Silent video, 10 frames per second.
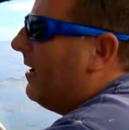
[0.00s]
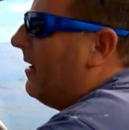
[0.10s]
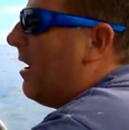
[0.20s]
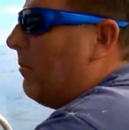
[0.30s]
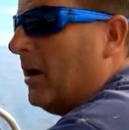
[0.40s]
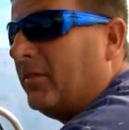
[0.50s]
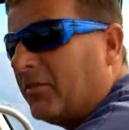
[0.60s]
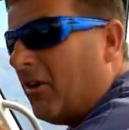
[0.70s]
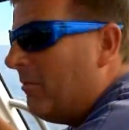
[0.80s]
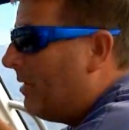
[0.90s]
and they were both
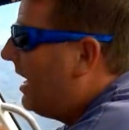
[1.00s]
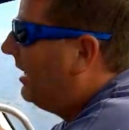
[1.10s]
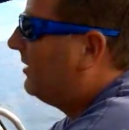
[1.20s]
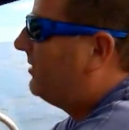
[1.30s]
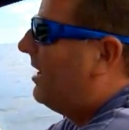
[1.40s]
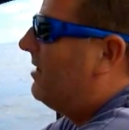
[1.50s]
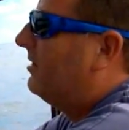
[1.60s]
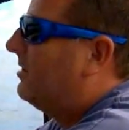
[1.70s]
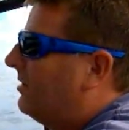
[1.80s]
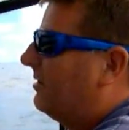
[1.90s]
striped marlin, so
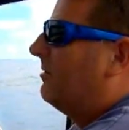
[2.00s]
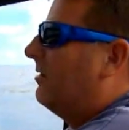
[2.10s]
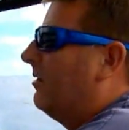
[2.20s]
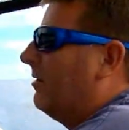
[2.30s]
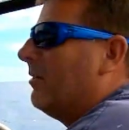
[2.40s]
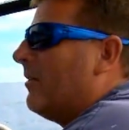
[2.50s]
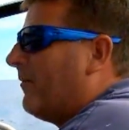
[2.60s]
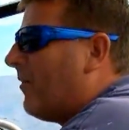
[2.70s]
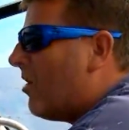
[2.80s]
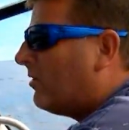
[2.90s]
this is the
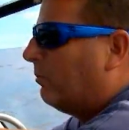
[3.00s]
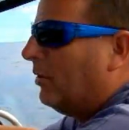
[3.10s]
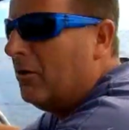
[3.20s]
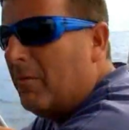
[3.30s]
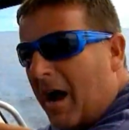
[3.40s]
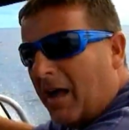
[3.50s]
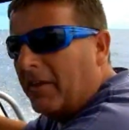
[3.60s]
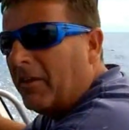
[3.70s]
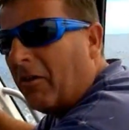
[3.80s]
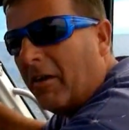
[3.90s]
first blue
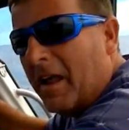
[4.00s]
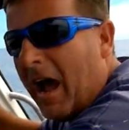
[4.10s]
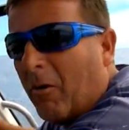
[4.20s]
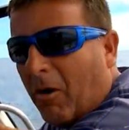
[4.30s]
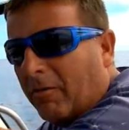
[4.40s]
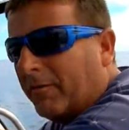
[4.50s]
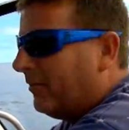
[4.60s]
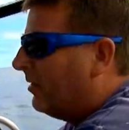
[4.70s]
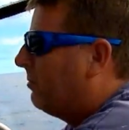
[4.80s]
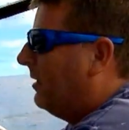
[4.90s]
marlin that I know of
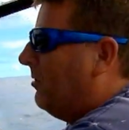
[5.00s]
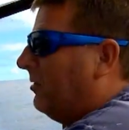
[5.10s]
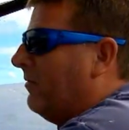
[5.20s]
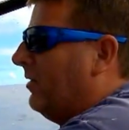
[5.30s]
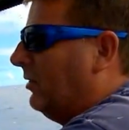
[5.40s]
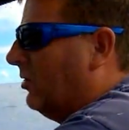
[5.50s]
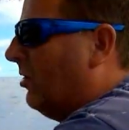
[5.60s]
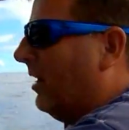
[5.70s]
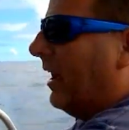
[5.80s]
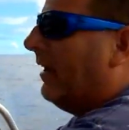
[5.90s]
that's been hooked in
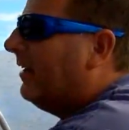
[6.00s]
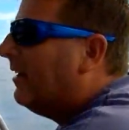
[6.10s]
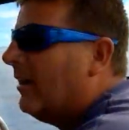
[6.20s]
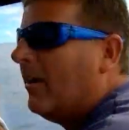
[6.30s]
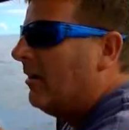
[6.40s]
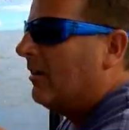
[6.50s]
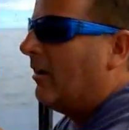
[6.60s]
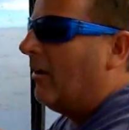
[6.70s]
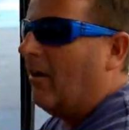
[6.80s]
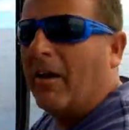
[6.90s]
Victoria.
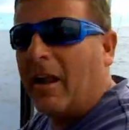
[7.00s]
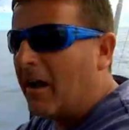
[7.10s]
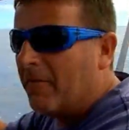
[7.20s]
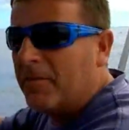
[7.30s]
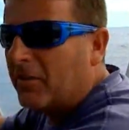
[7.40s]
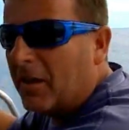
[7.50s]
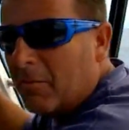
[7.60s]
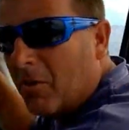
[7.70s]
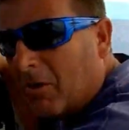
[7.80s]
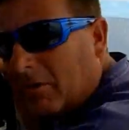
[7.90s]
I don't know if there's any
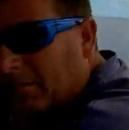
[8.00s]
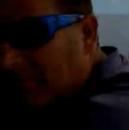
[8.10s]
more.